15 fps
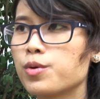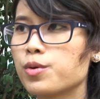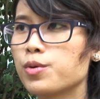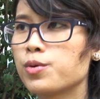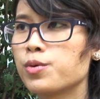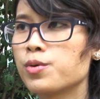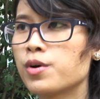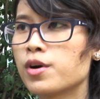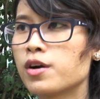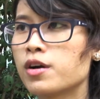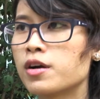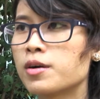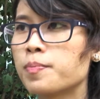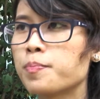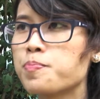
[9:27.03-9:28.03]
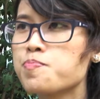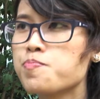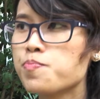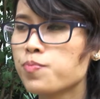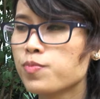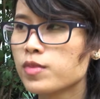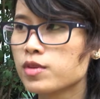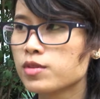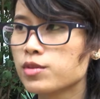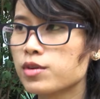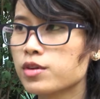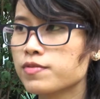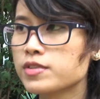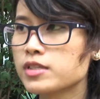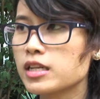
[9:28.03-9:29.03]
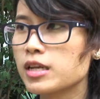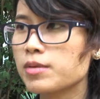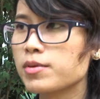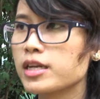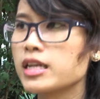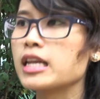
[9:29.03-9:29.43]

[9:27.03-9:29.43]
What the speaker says: who are sort of celebrity,